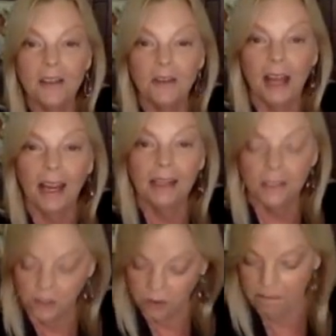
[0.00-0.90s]
you guys.
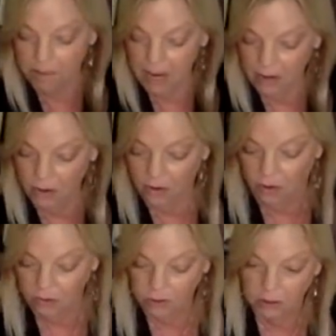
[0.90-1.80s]
3
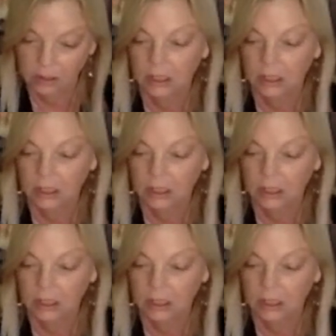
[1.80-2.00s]
pentacles.